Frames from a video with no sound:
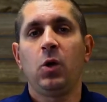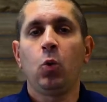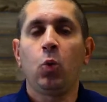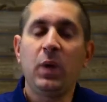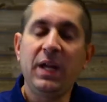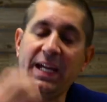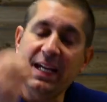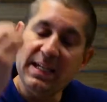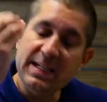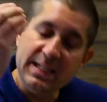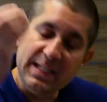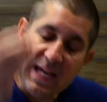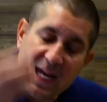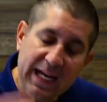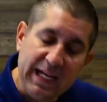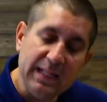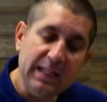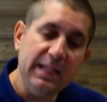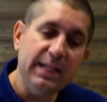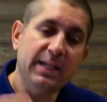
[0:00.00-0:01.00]
we can
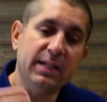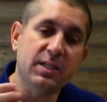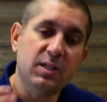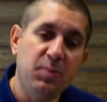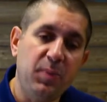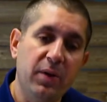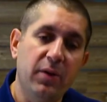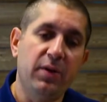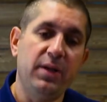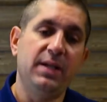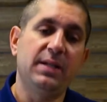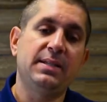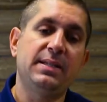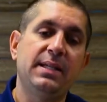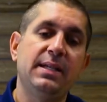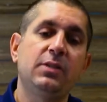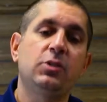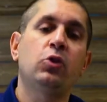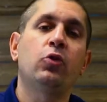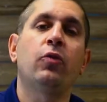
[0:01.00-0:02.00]
daily experience
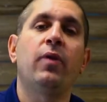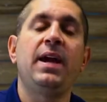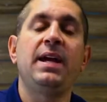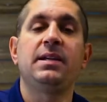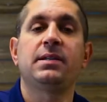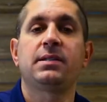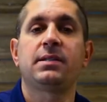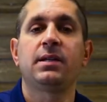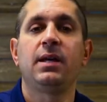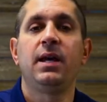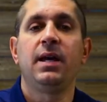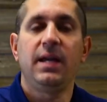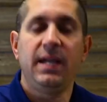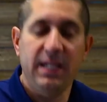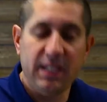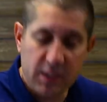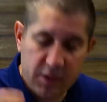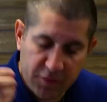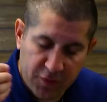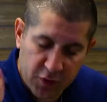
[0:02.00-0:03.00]
His grace,
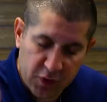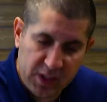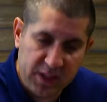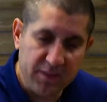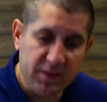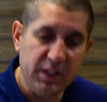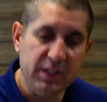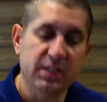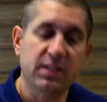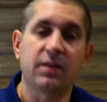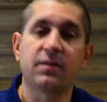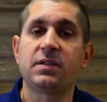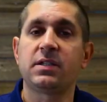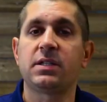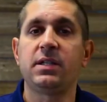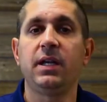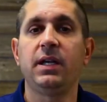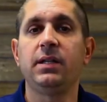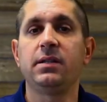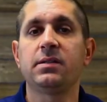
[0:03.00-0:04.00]
His forgiveness of
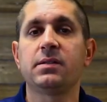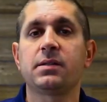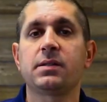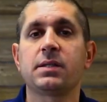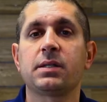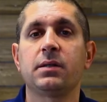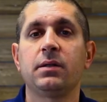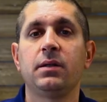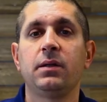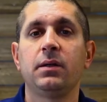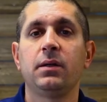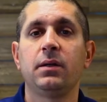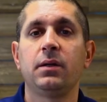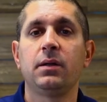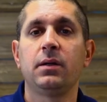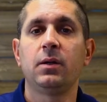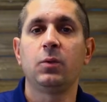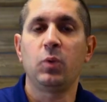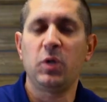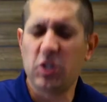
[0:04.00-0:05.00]
sins.
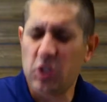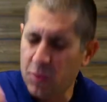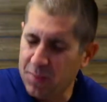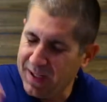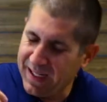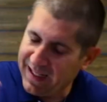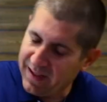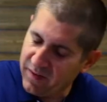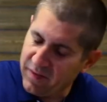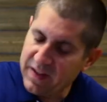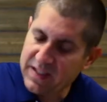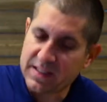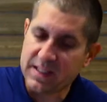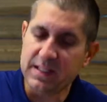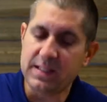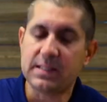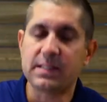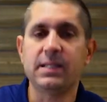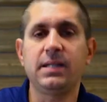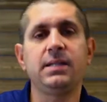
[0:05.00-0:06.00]
We should be
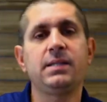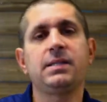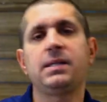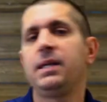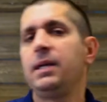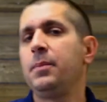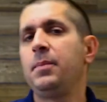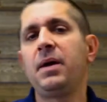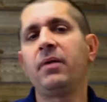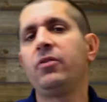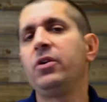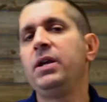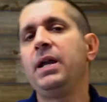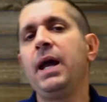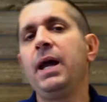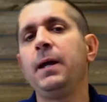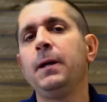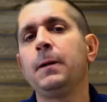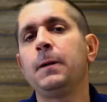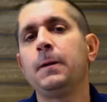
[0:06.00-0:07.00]
confessing sins to Him every
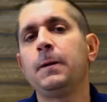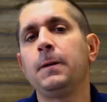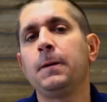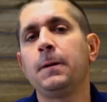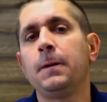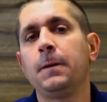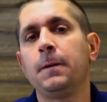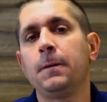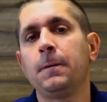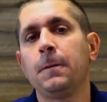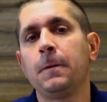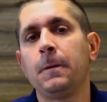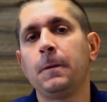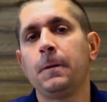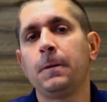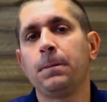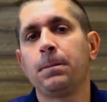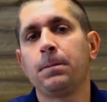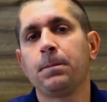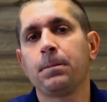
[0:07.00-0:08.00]
day.
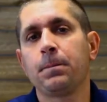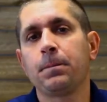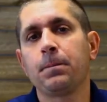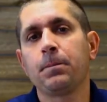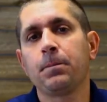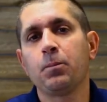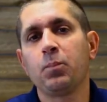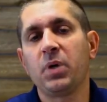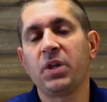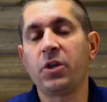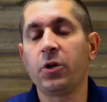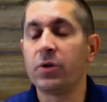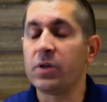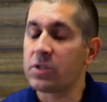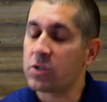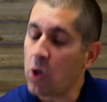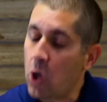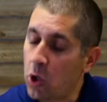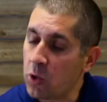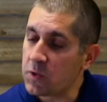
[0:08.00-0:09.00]
But there
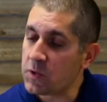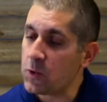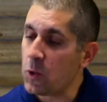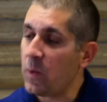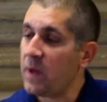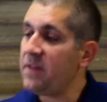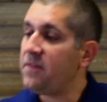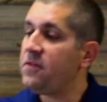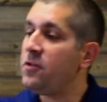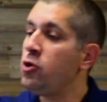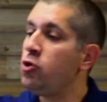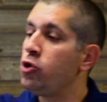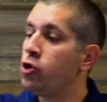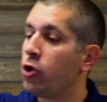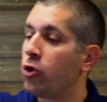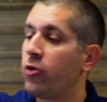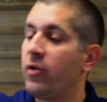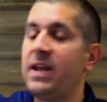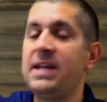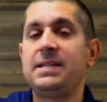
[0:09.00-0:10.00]
is also a
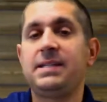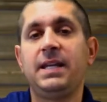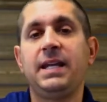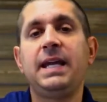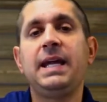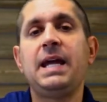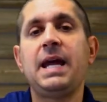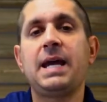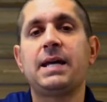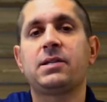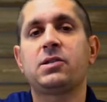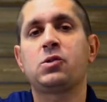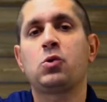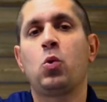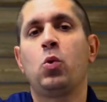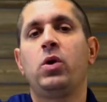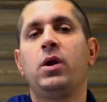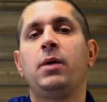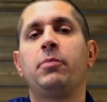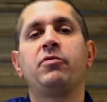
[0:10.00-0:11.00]
future grace that He has
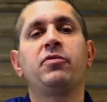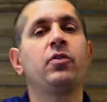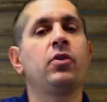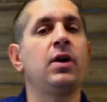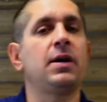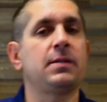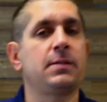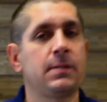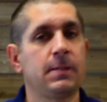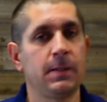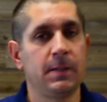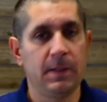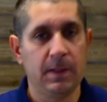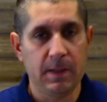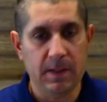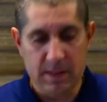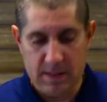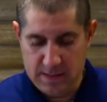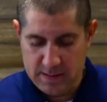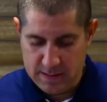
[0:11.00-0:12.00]
stored up for us,
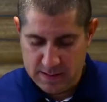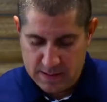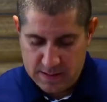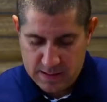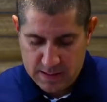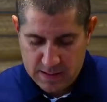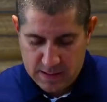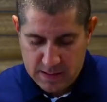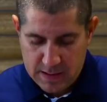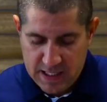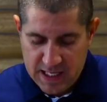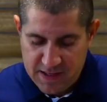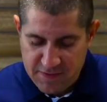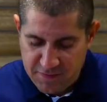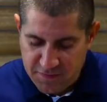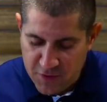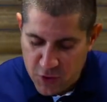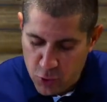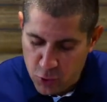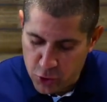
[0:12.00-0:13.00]
a
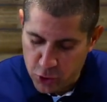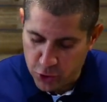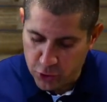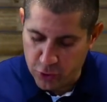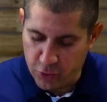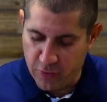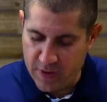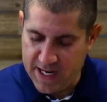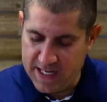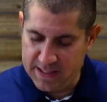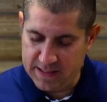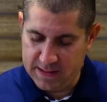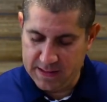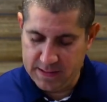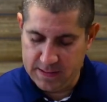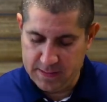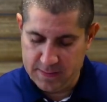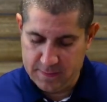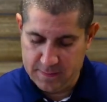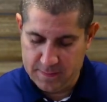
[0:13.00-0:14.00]
future
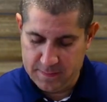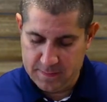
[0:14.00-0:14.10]
grace